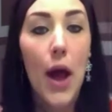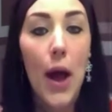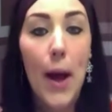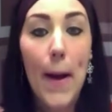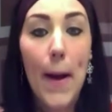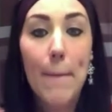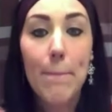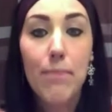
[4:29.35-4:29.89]

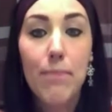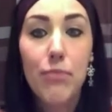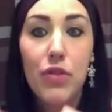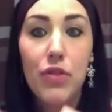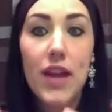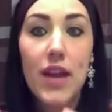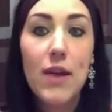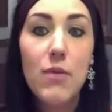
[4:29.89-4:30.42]
Um,
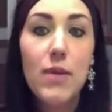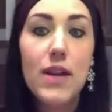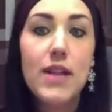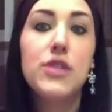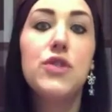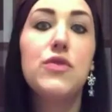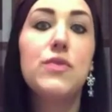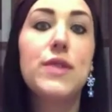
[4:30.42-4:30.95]
then I went
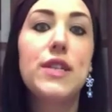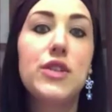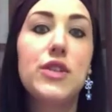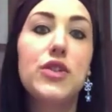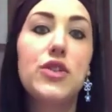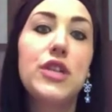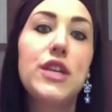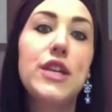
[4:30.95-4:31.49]
into
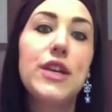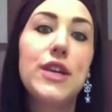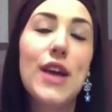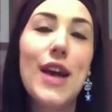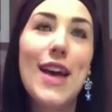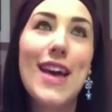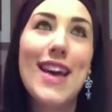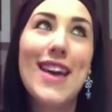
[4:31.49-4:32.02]
researching
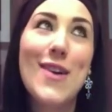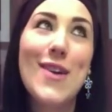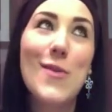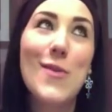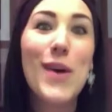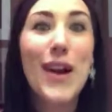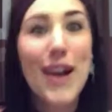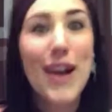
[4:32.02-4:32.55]

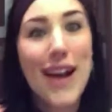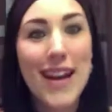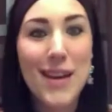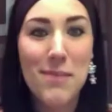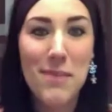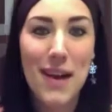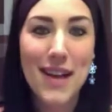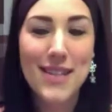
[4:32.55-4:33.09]
what kind
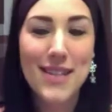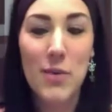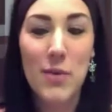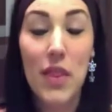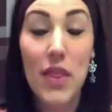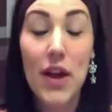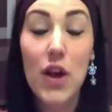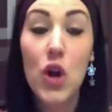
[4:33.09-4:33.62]
of pads I
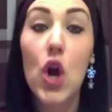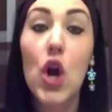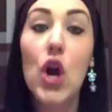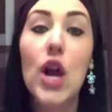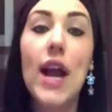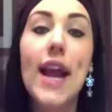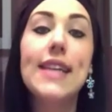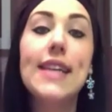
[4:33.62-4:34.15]
want. There
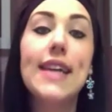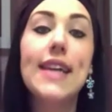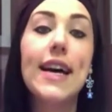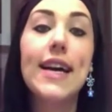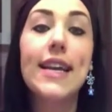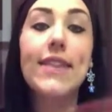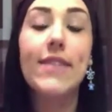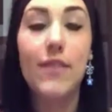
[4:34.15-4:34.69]
are a
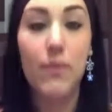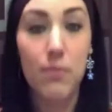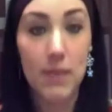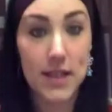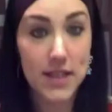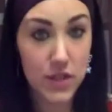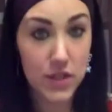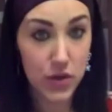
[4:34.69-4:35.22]
ton of different
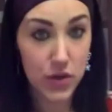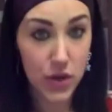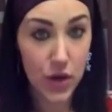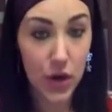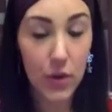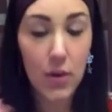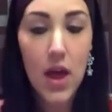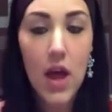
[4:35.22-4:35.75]
places you can
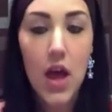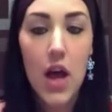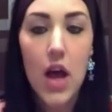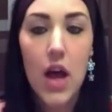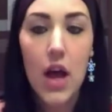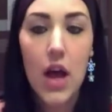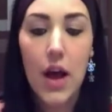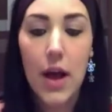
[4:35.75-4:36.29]
go.
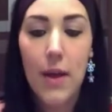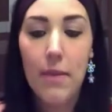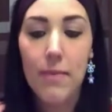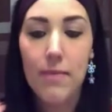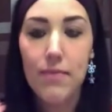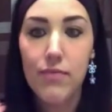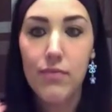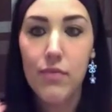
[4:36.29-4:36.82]
Um,
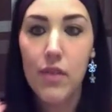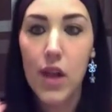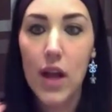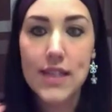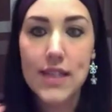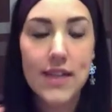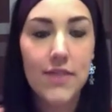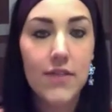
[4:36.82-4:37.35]

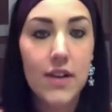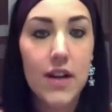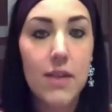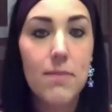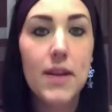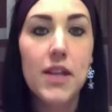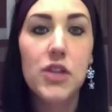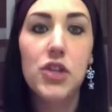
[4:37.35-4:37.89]
lots of different
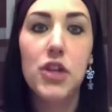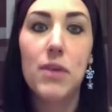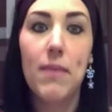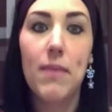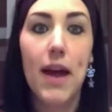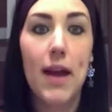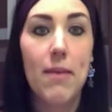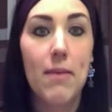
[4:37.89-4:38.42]
companies. You can
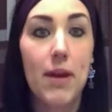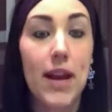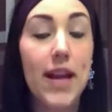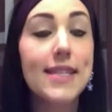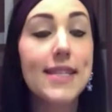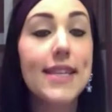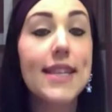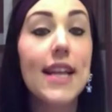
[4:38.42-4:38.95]
buy them on
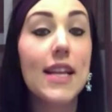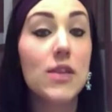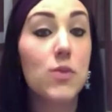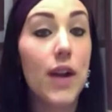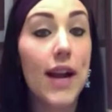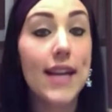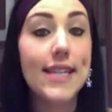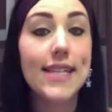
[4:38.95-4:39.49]
Etsy. That's
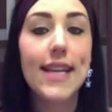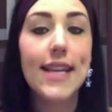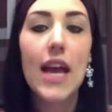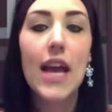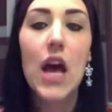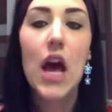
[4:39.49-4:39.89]
what I did.